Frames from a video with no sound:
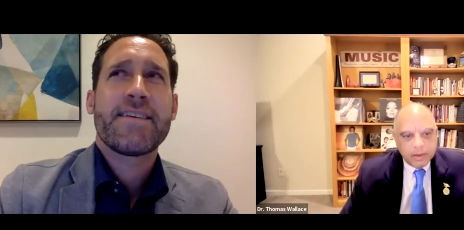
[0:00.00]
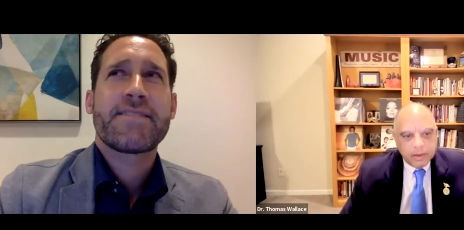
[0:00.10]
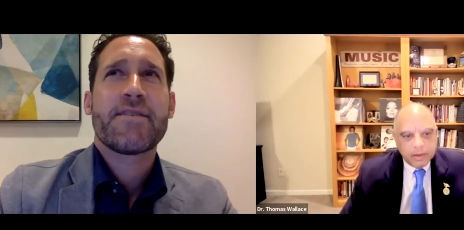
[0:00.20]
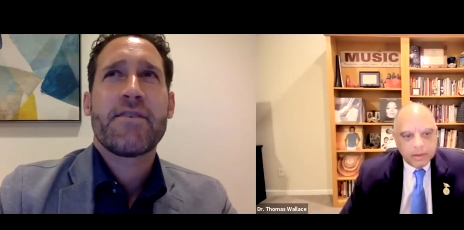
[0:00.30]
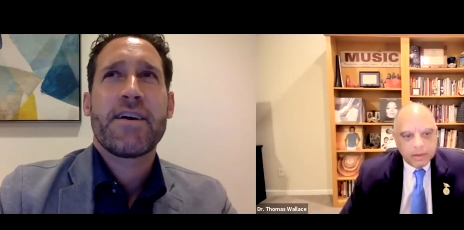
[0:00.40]

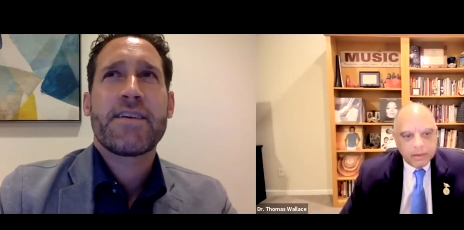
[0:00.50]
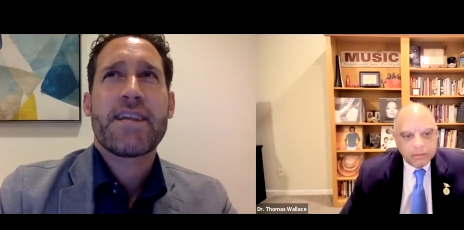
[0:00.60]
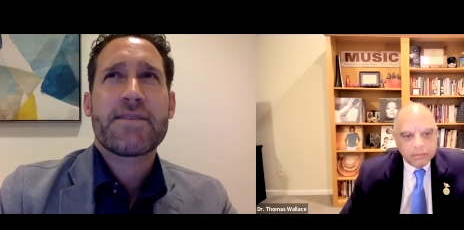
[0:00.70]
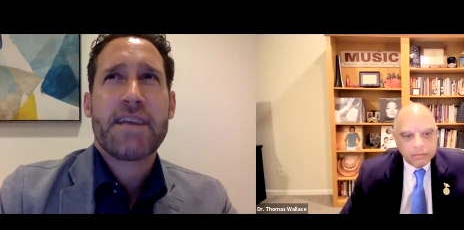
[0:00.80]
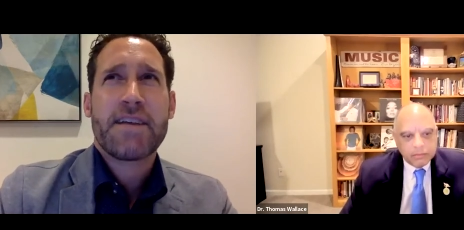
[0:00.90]
Speaker 1: So,
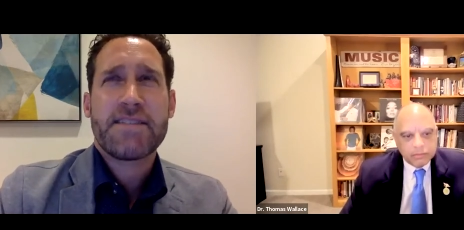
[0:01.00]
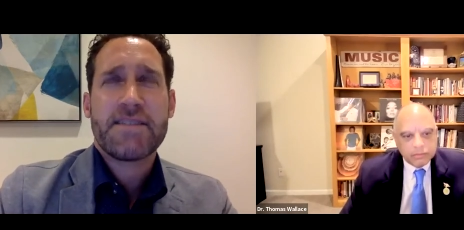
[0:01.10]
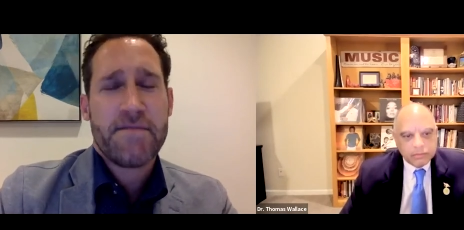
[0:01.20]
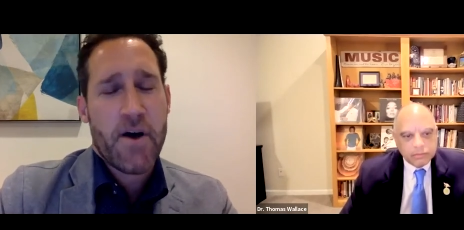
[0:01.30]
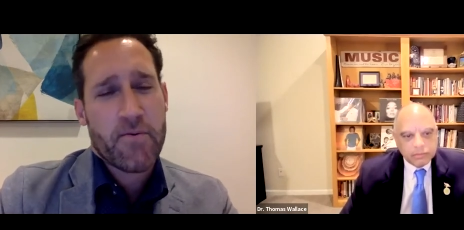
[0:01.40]
just
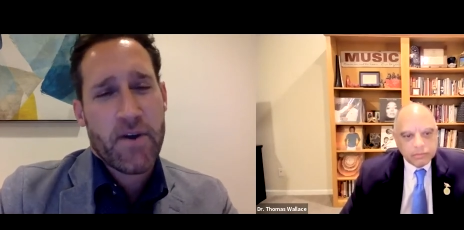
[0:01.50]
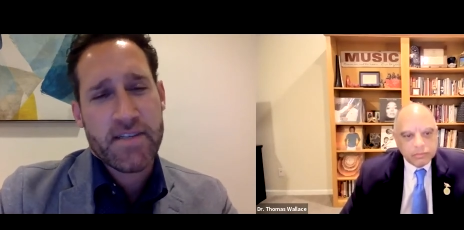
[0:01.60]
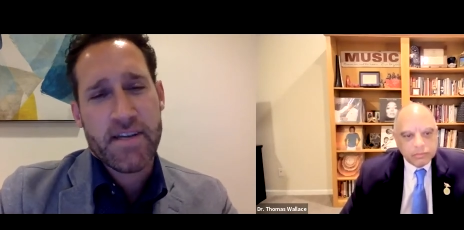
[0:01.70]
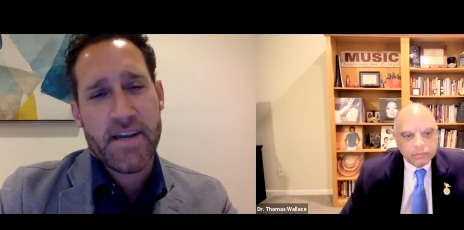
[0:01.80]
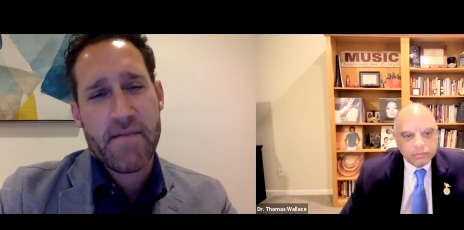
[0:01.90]
a follow-up
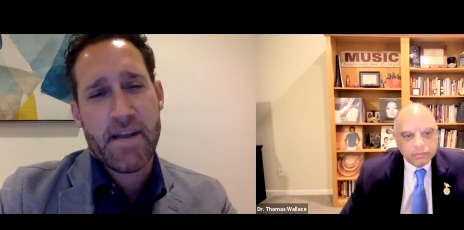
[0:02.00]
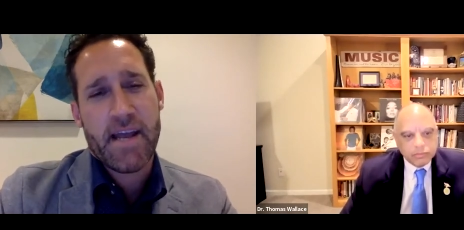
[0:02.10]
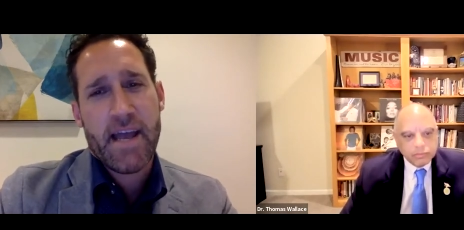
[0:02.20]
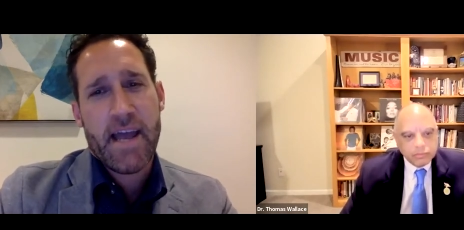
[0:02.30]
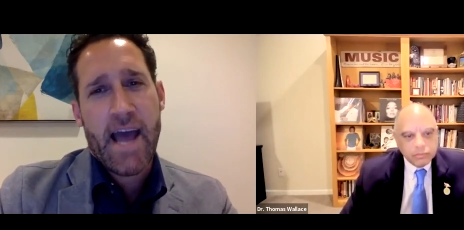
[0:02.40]
question here. I mean,
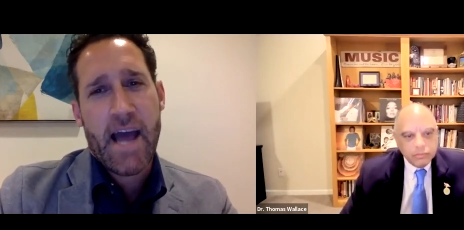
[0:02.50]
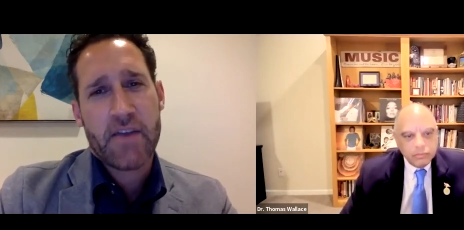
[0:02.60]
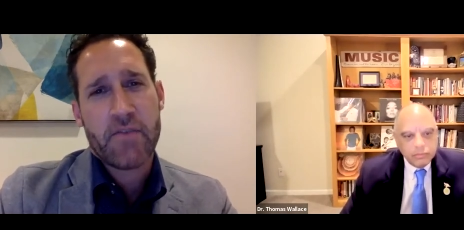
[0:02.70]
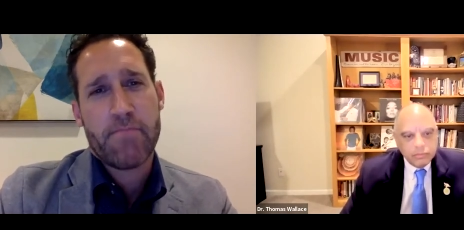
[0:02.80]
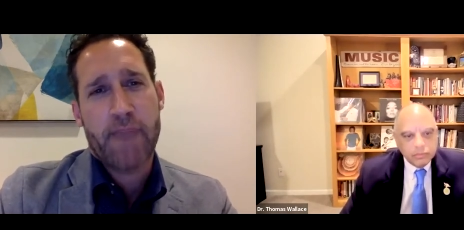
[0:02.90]
how do
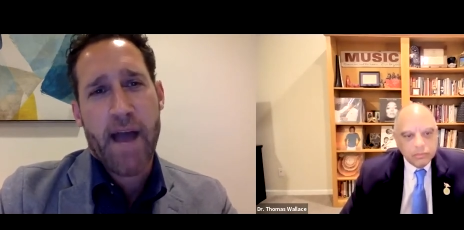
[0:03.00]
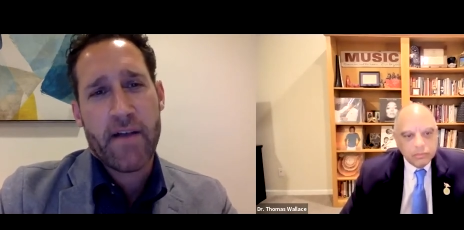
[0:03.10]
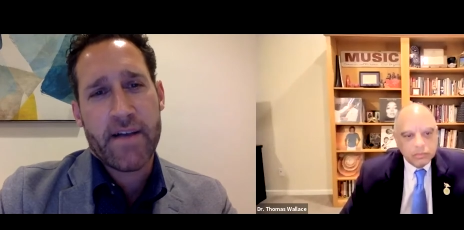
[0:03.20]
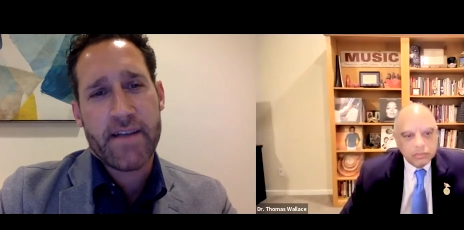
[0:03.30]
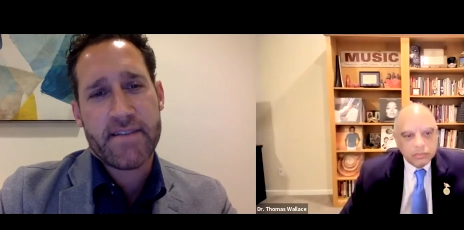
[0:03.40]
you
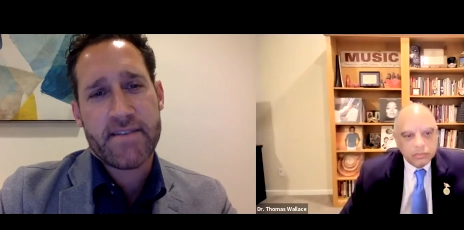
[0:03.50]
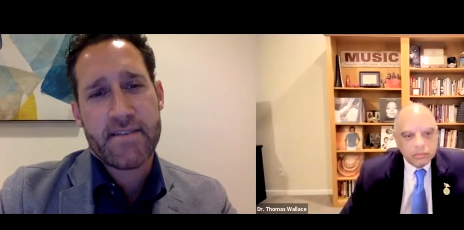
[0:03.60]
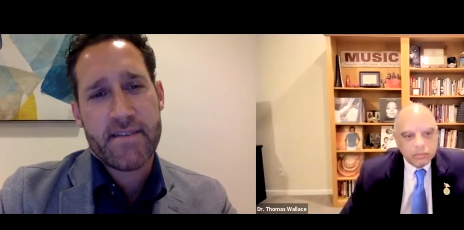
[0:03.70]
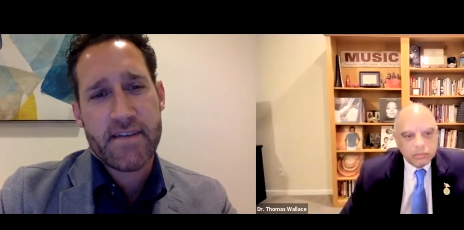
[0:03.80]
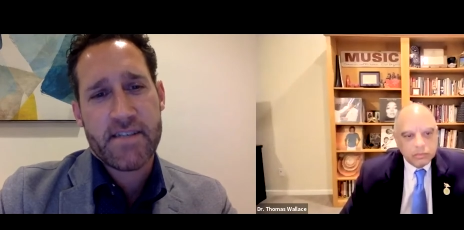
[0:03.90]

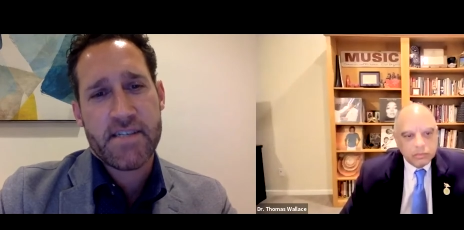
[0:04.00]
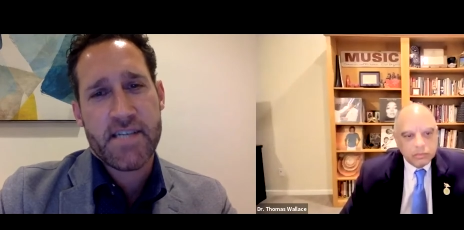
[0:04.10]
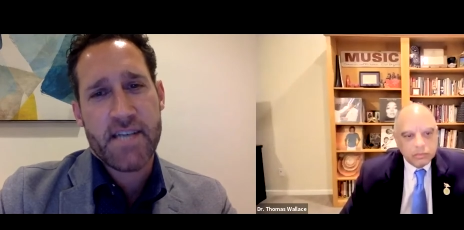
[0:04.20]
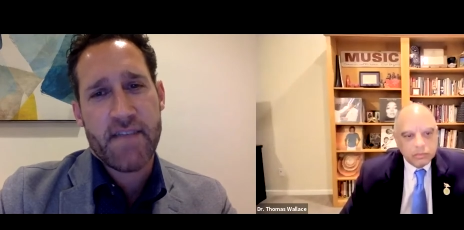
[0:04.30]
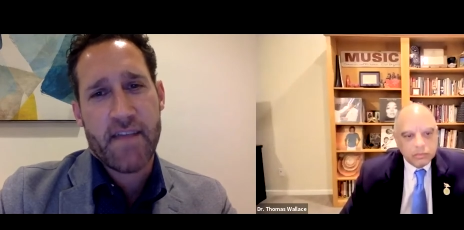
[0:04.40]
balance
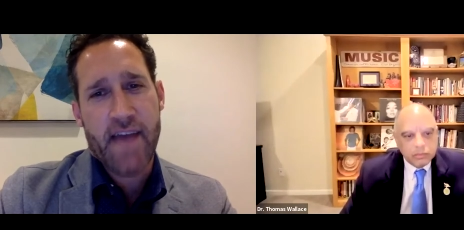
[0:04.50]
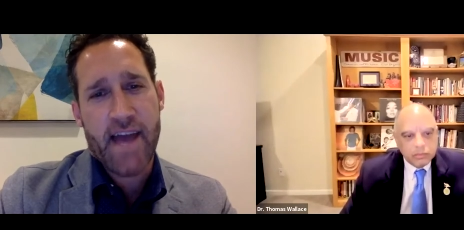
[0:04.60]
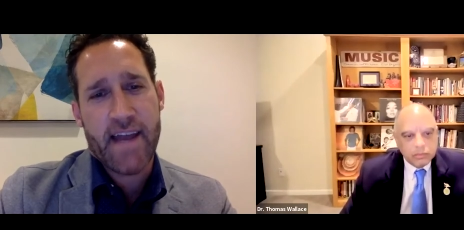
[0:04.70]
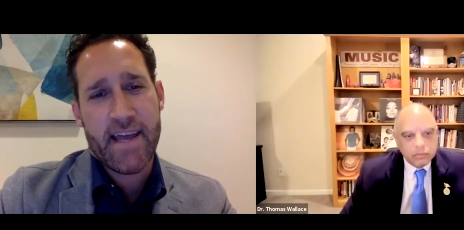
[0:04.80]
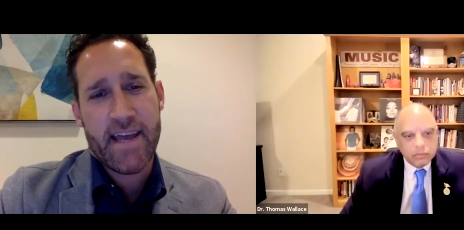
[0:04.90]
achieving
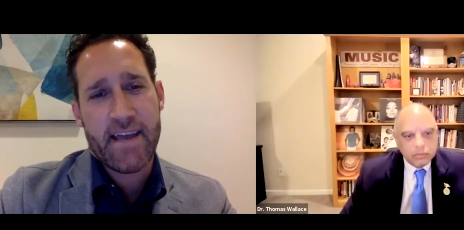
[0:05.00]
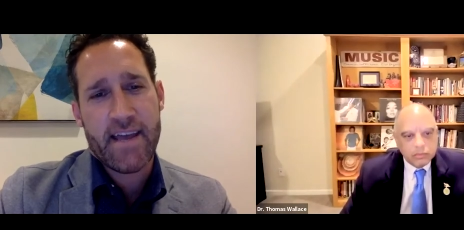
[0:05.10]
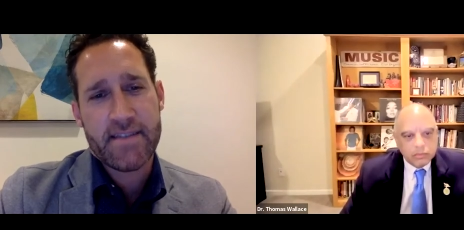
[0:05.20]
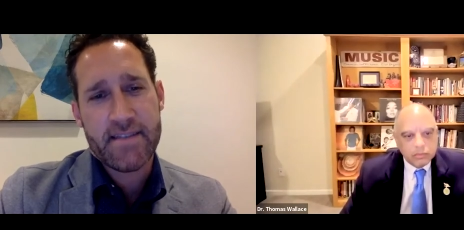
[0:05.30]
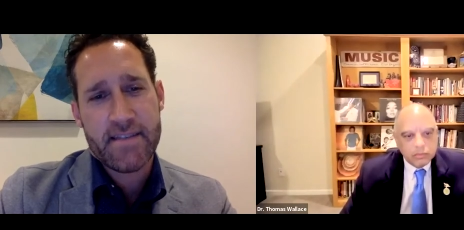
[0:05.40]
that
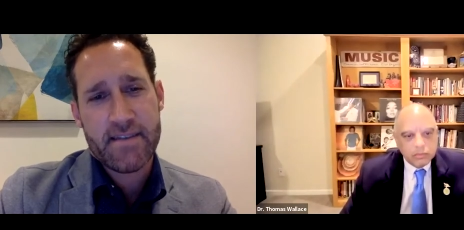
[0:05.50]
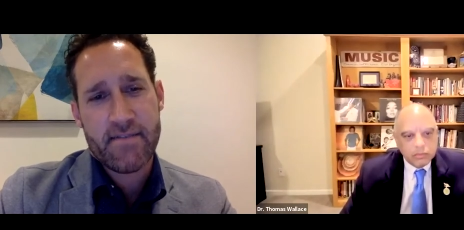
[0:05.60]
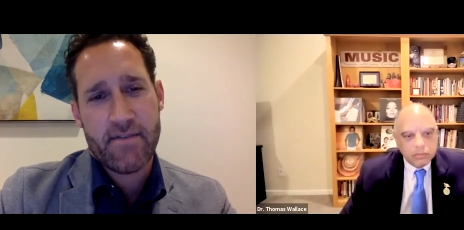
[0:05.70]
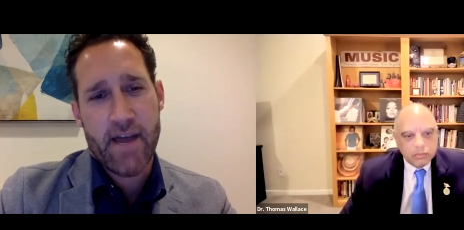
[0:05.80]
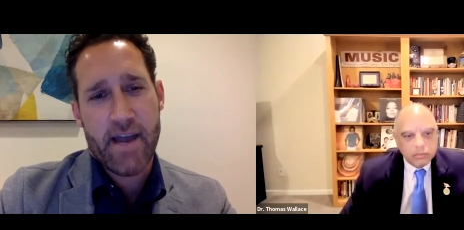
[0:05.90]
end,
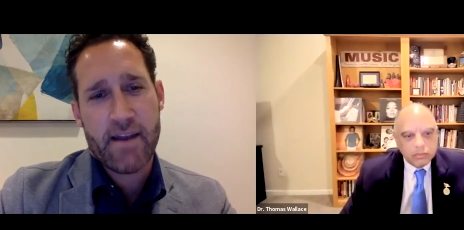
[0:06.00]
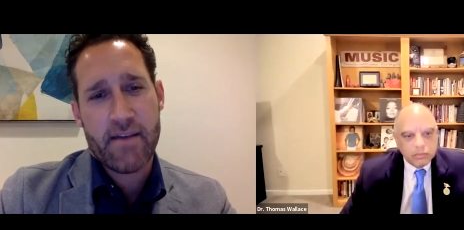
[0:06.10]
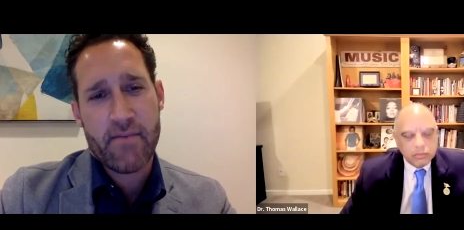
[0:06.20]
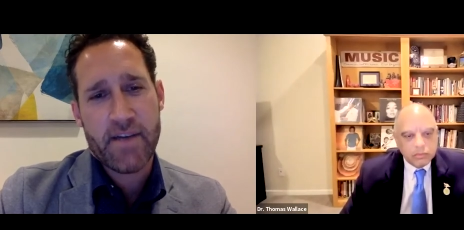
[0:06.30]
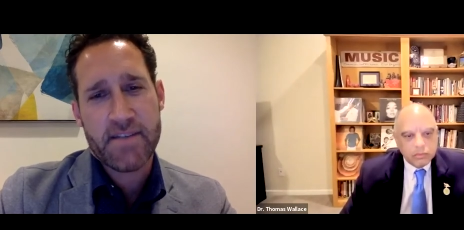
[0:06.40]
right?
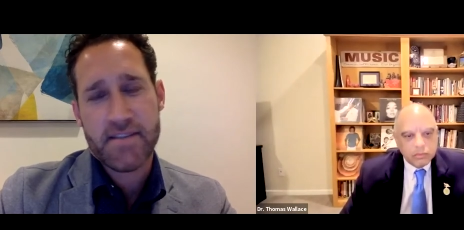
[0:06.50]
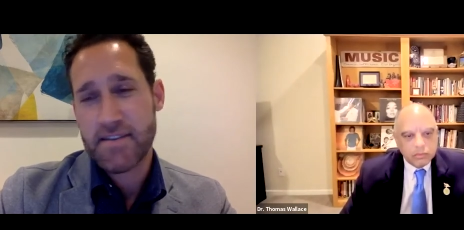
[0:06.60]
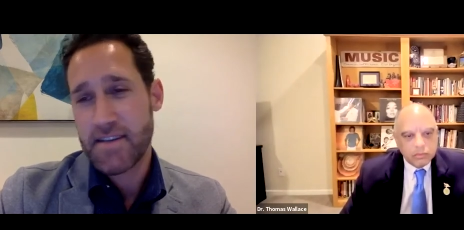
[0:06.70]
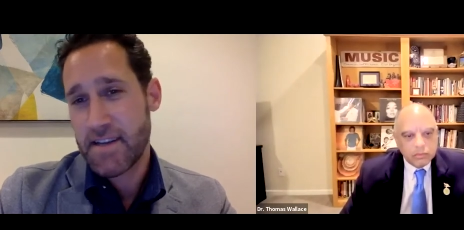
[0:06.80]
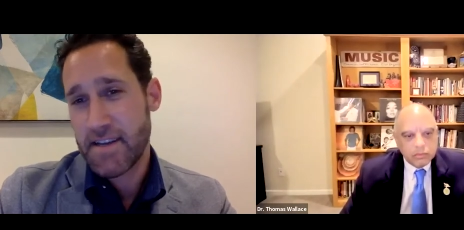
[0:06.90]
Which,